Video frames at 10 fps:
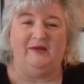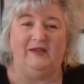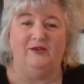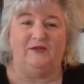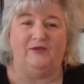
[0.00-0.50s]
be
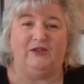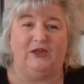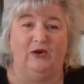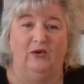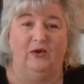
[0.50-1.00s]
used for
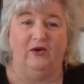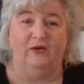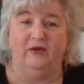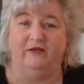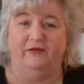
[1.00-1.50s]
decor
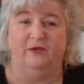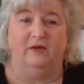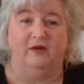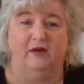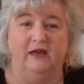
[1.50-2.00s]
or
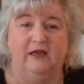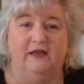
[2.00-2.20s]
for